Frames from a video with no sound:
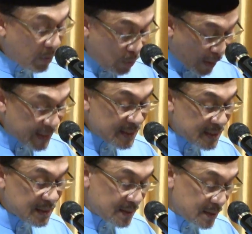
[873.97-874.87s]
But what
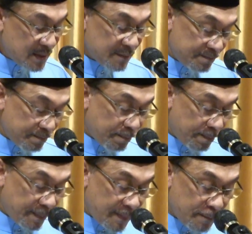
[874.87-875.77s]
is
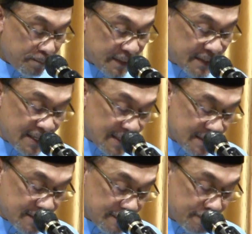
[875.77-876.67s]
pertinent